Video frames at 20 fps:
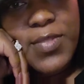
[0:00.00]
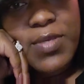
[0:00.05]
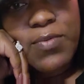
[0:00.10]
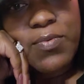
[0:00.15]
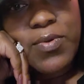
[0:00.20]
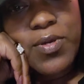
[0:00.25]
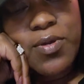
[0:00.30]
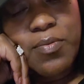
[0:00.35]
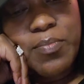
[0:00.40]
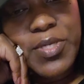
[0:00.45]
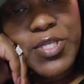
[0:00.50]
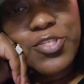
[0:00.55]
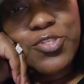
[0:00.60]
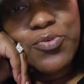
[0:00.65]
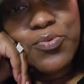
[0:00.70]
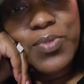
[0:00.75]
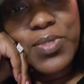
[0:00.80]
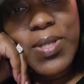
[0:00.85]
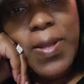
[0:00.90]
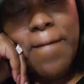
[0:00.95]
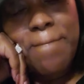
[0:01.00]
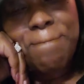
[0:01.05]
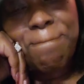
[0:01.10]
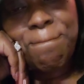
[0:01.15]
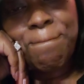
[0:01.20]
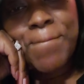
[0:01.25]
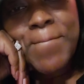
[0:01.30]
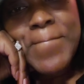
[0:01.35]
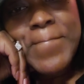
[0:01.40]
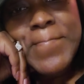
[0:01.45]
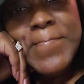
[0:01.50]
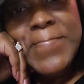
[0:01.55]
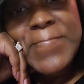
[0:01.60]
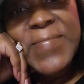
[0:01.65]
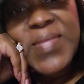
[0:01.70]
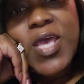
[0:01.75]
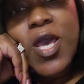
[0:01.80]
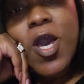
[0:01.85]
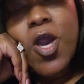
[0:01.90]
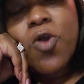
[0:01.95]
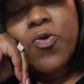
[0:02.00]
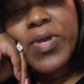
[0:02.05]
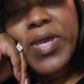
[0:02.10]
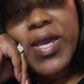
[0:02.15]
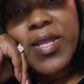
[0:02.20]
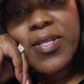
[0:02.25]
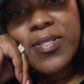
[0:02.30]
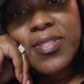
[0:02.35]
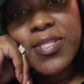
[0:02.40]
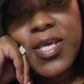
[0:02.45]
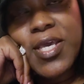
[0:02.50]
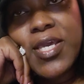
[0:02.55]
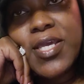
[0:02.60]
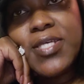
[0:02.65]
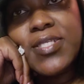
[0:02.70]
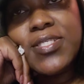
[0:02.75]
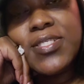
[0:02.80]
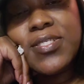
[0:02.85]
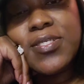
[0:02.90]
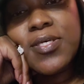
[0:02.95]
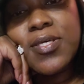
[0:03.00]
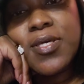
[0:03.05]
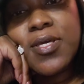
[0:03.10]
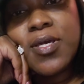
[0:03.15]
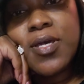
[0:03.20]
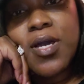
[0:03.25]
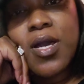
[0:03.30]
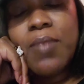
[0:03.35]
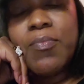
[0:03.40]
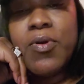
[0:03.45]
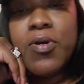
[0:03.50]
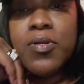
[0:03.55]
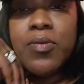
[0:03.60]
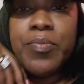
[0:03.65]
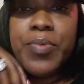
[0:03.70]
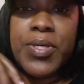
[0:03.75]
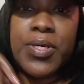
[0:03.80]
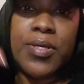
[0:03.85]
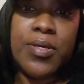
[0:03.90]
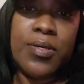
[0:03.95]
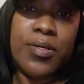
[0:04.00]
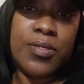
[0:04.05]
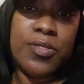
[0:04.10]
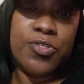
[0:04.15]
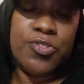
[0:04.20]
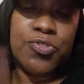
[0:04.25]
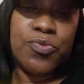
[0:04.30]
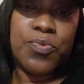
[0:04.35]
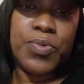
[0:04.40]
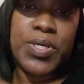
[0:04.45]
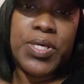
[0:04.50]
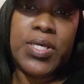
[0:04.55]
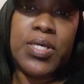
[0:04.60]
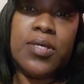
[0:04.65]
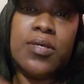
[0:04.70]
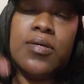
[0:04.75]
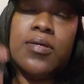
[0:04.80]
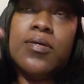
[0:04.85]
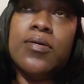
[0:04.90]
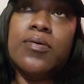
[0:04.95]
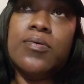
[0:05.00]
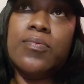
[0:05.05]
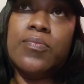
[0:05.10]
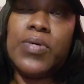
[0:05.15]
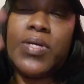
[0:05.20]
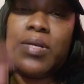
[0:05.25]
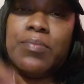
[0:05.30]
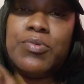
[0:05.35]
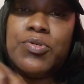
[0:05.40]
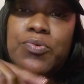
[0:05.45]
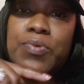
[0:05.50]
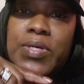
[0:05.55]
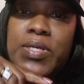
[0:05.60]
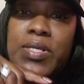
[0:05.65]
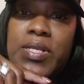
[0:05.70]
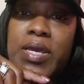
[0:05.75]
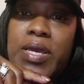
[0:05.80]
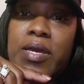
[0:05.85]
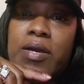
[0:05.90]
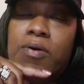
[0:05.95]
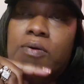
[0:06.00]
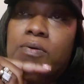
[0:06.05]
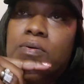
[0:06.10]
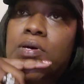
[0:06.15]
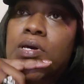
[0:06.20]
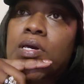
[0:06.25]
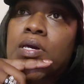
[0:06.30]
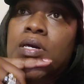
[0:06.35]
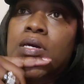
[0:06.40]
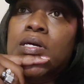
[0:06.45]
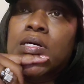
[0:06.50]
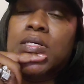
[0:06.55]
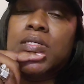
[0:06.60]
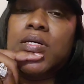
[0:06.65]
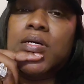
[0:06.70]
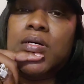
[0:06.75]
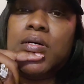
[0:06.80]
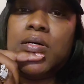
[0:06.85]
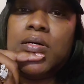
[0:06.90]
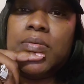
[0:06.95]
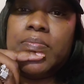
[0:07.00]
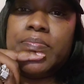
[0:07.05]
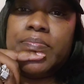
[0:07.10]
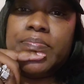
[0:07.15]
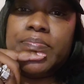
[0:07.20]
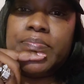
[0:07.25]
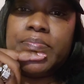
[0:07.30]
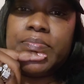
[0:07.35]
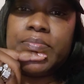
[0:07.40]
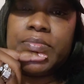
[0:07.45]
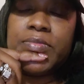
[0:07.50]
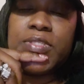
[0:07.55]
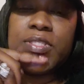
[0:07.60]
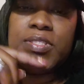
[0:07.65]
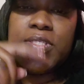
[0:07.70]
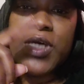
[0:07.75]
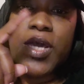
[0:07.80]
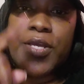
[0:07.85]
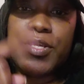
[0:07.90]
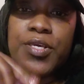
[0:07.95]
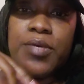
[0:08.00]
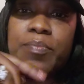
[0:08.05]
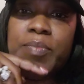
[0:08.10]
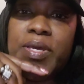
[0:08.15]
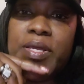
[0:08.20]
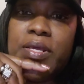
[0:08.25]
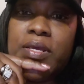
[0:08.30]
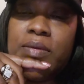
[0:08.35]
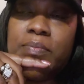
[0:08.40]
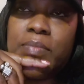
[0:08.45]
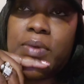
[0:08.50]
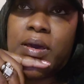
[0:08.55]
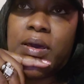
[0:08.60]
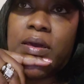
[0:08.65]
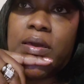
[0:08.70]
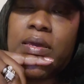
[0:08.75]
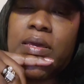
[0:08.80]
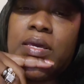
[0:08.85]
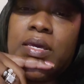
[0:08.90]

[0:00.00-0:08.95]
going to be doing all kind of things. I'm going to be doing what I'm doing now, documenting my